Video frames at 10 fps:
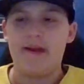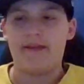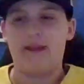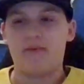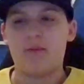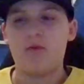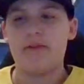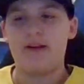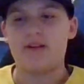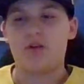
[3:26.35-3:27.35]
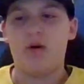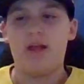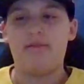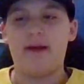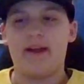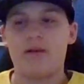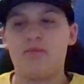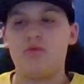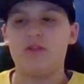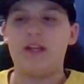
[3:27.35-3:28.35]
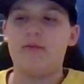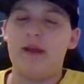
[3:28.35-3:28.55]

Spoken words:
And then we move on to qualifying in Pool D.